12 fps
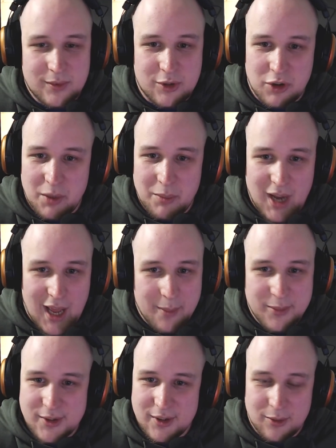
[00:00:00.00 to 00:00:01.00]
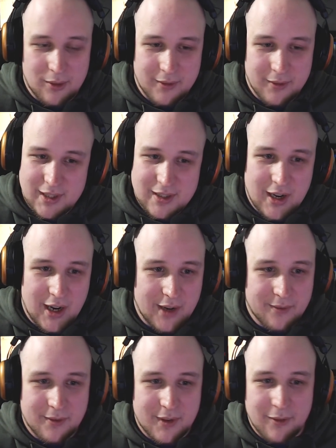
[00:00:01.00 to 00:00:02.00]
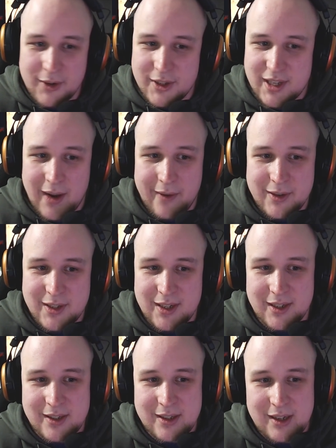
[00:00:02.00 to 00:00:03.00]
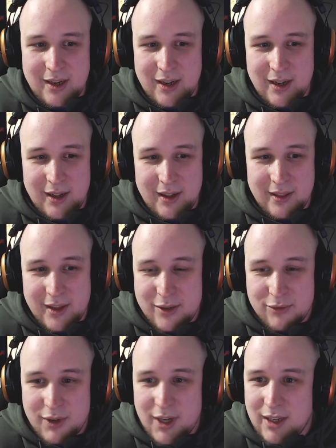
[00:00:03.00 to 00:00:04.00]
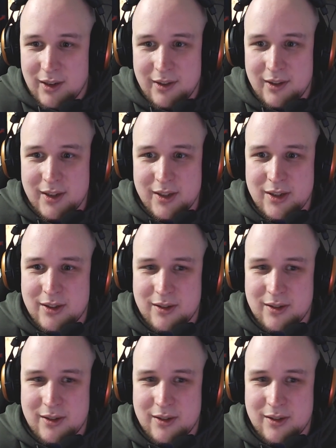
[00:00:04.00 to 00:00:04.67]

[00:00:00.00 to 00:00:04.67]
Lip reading: Streamlabs and all of these kind of different services. There's really nothing